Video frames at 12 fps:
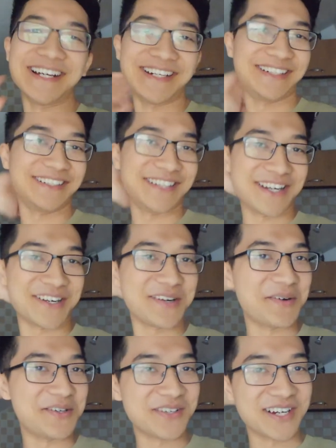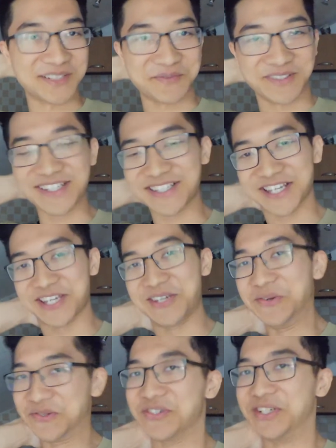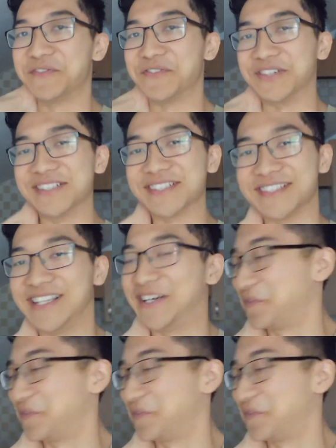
I, I don't know about you guys, but there's a huge difference, like,